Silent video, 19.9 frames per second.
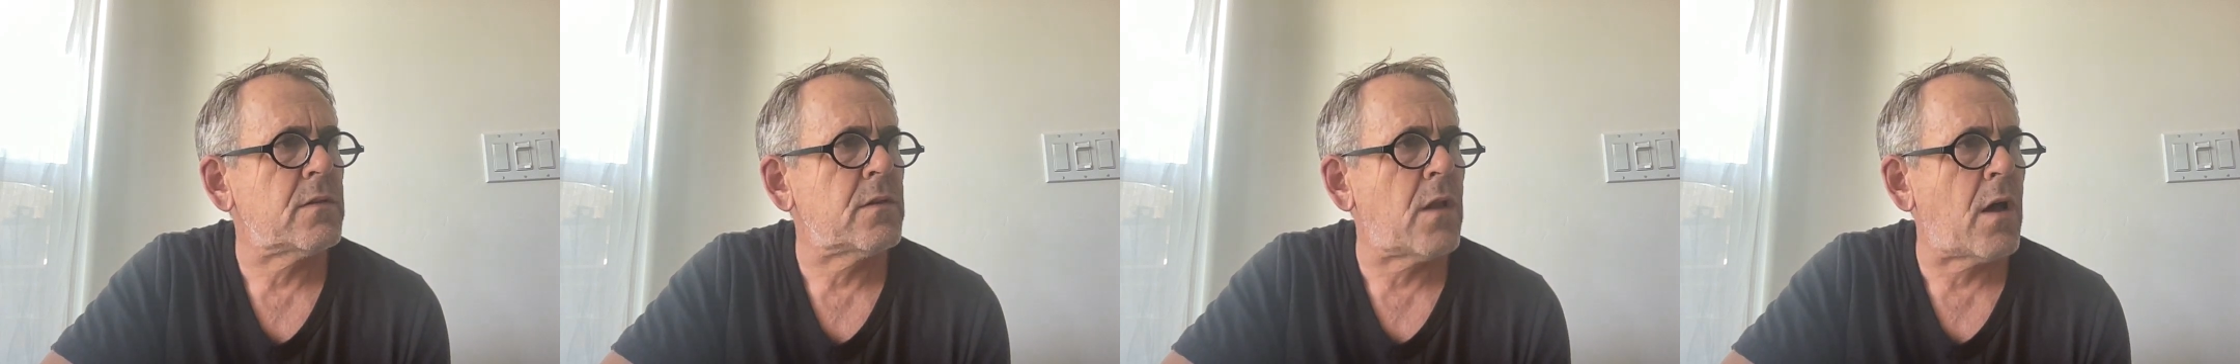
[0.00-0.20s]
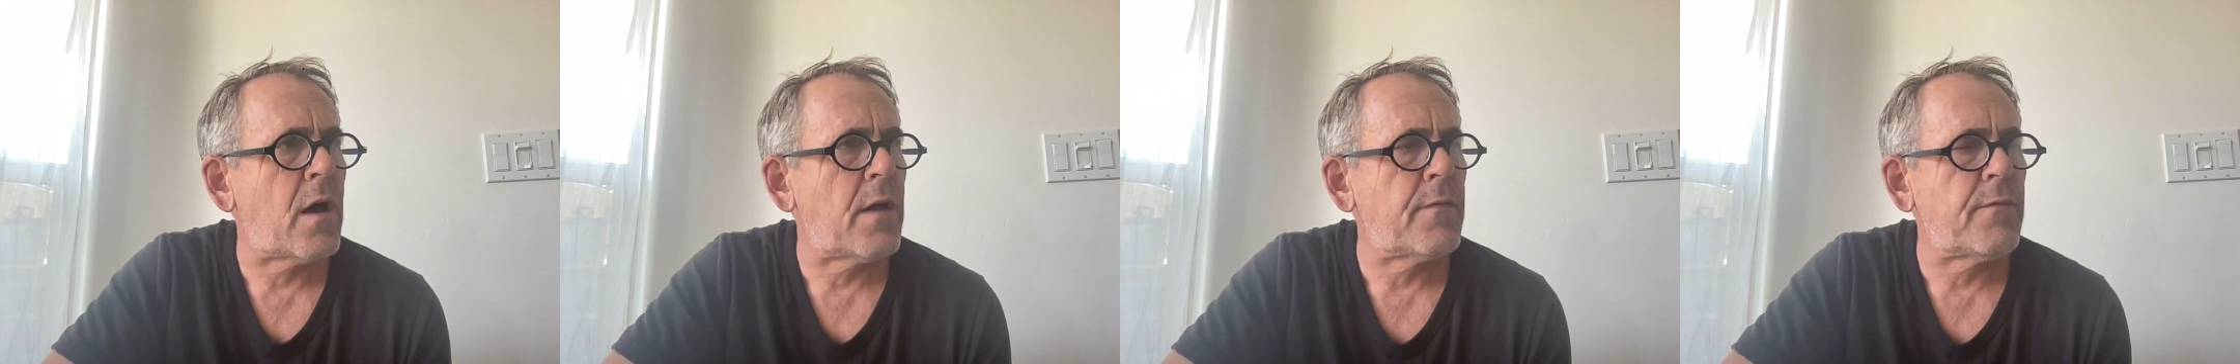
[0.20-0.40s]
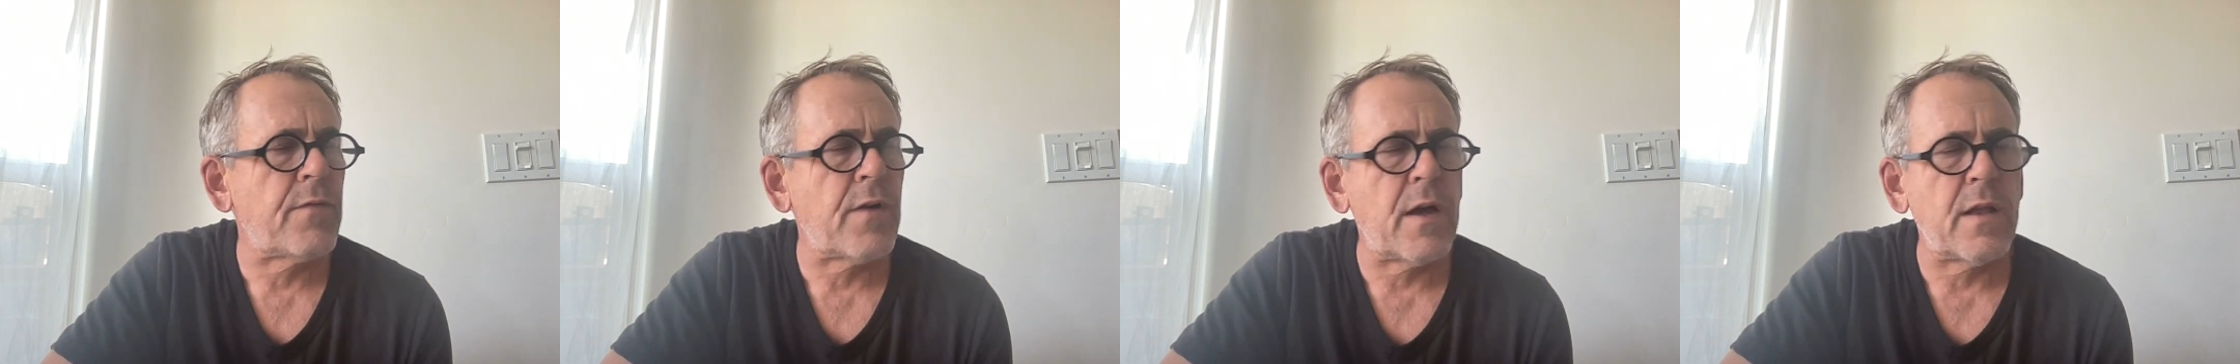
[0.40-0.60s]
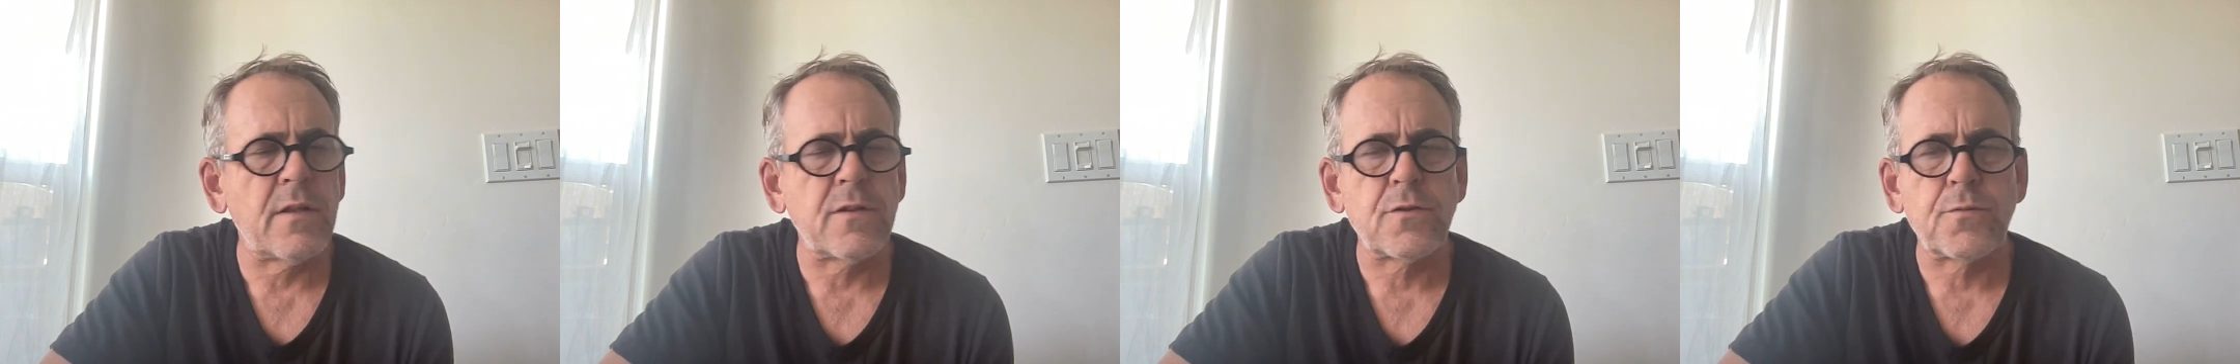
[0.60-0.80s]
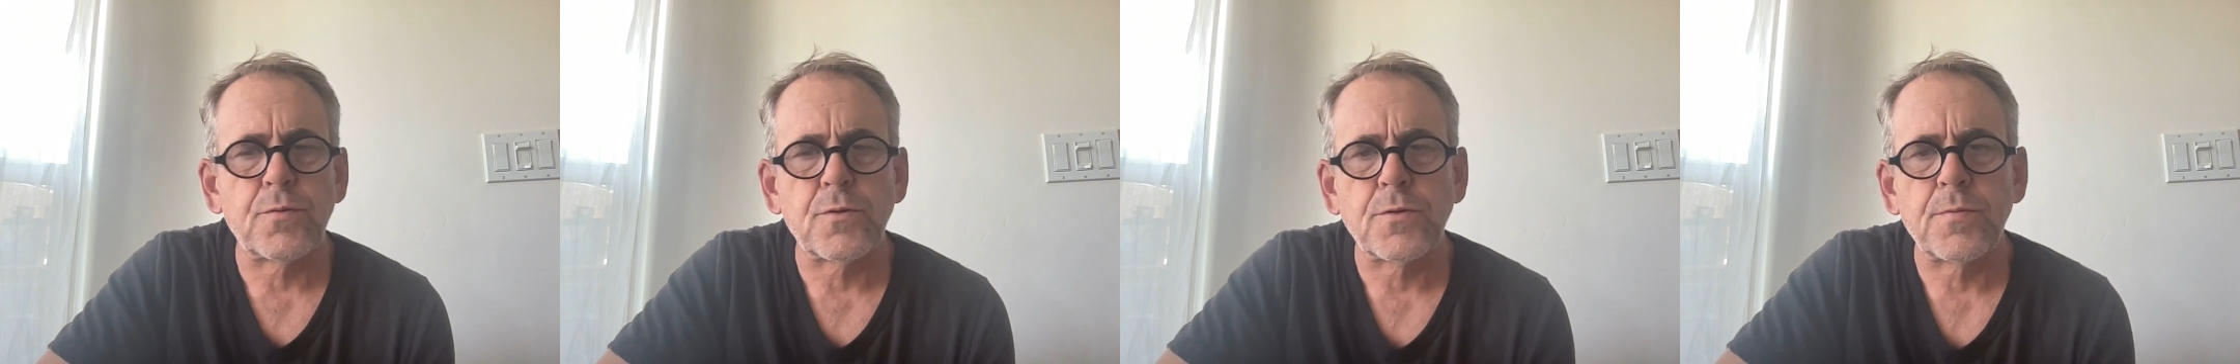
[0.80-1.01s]

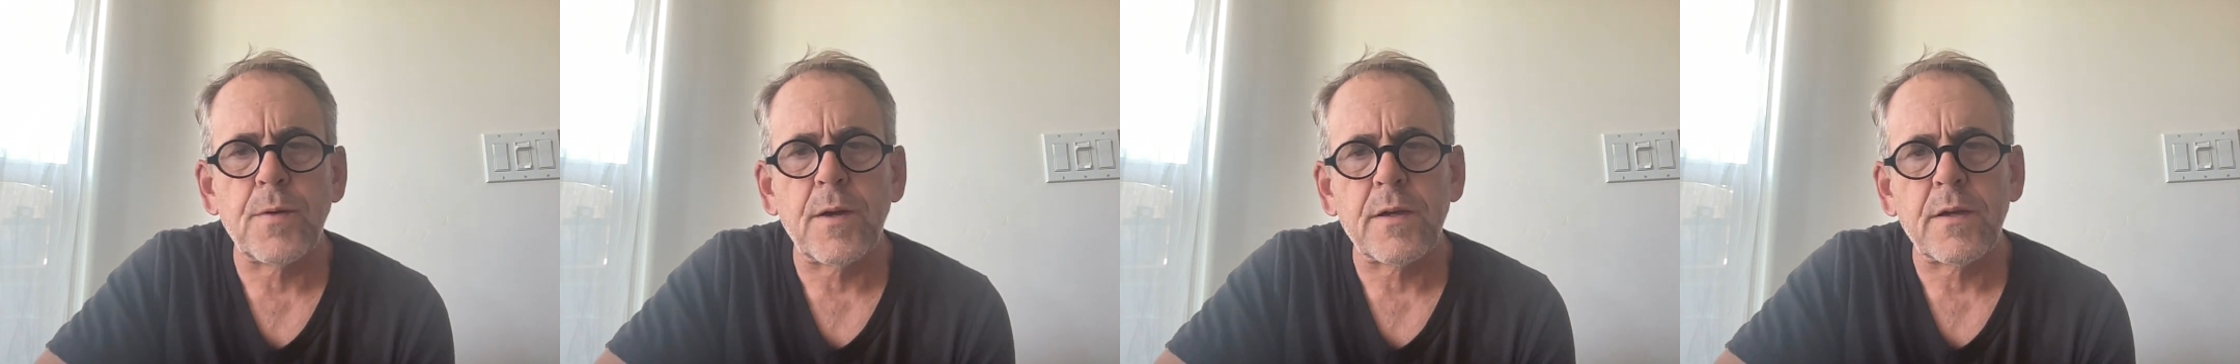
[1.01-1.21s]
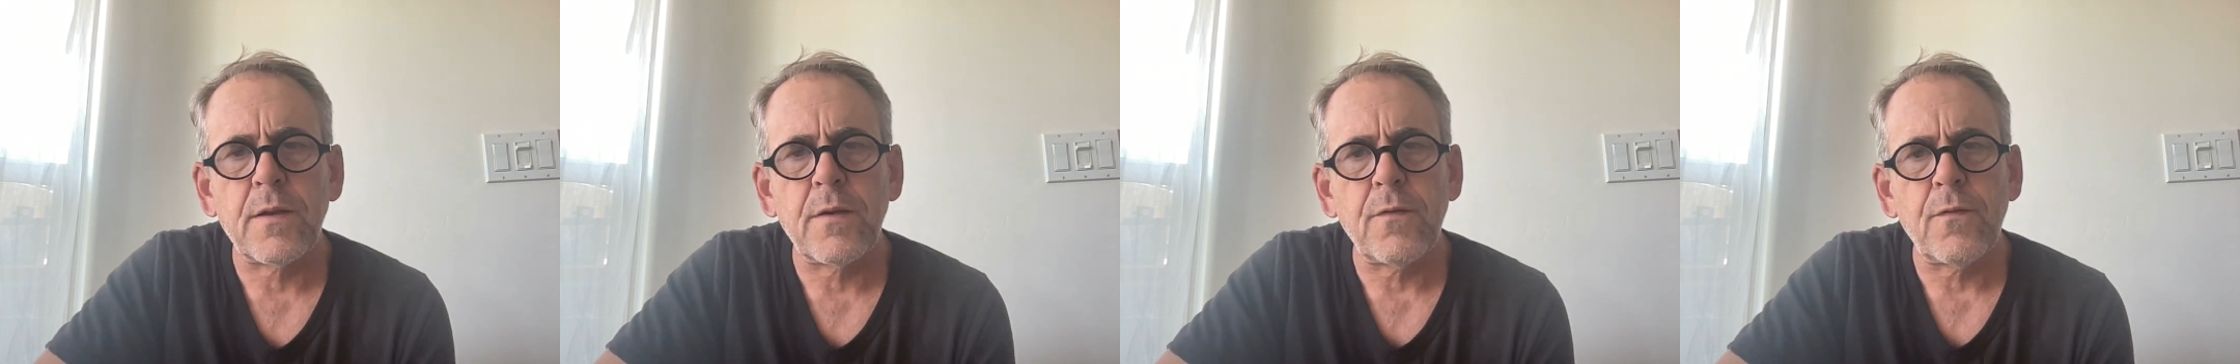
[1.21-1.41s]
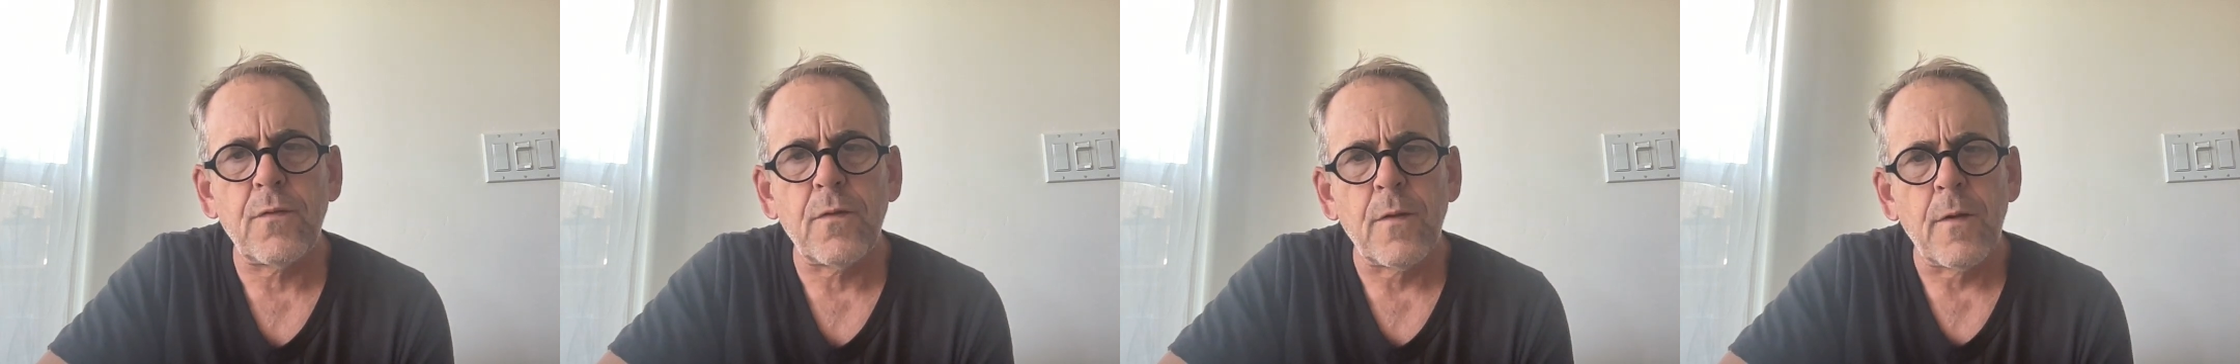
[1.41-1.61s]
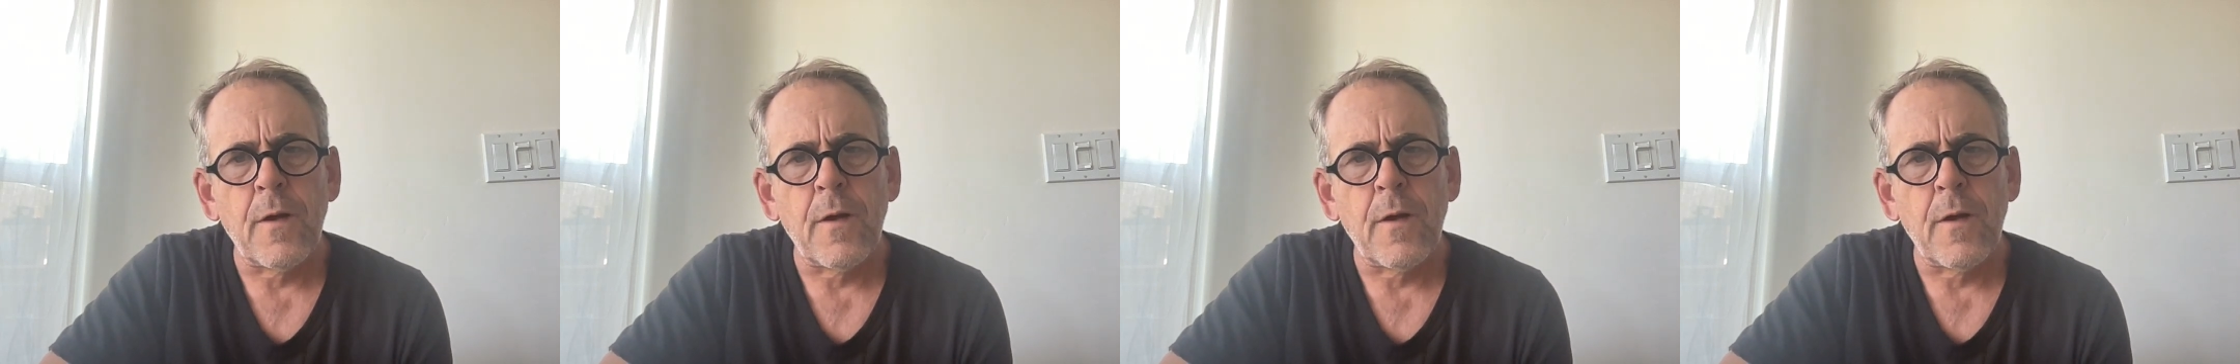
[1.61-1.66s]
nonviolence perspective,